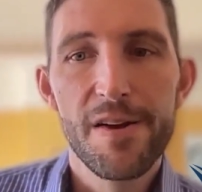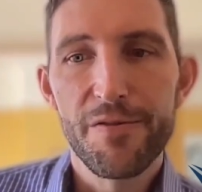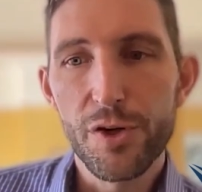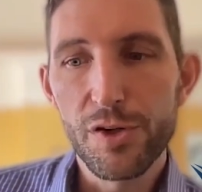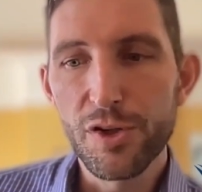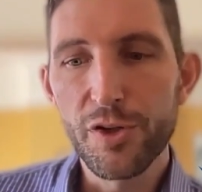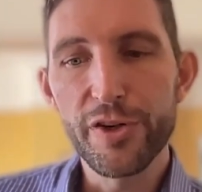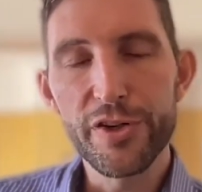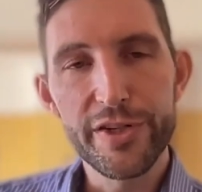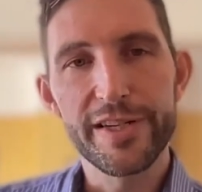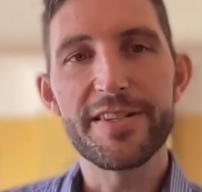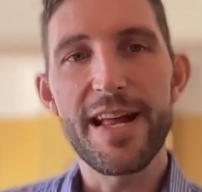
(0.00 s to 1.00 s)
for a
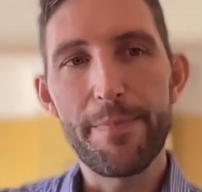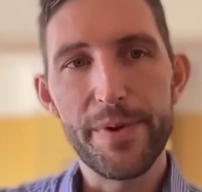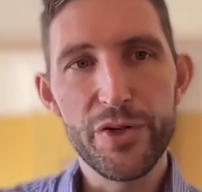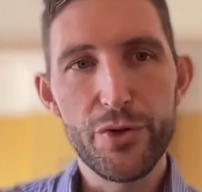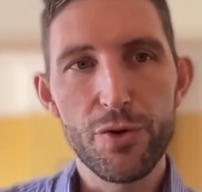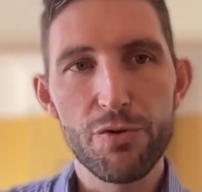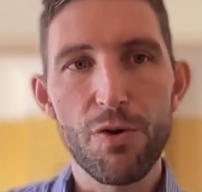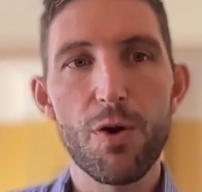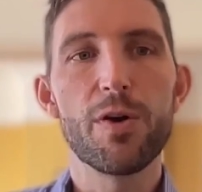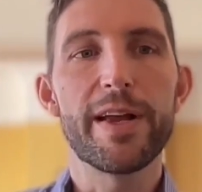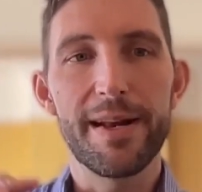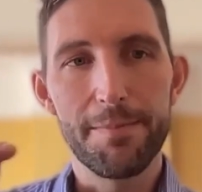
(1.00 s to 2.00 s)
learner to step into a
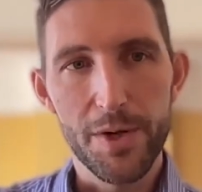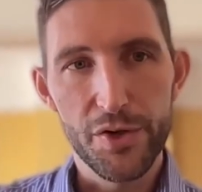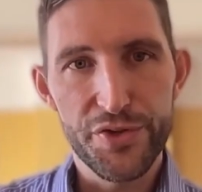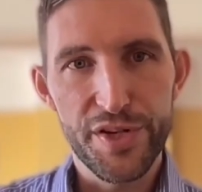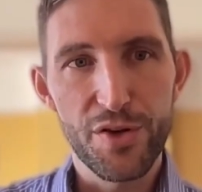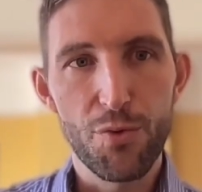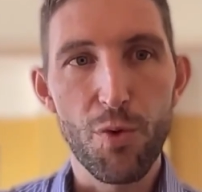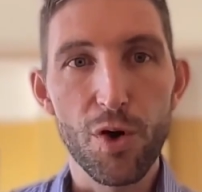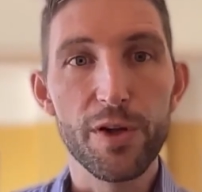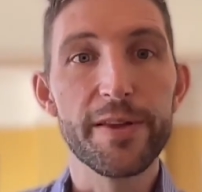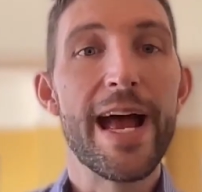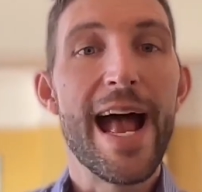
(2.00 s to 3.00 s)
role, get immersed in a
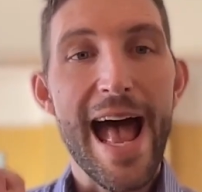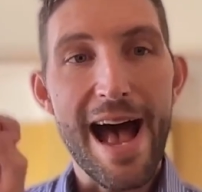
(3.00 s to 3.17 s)
world,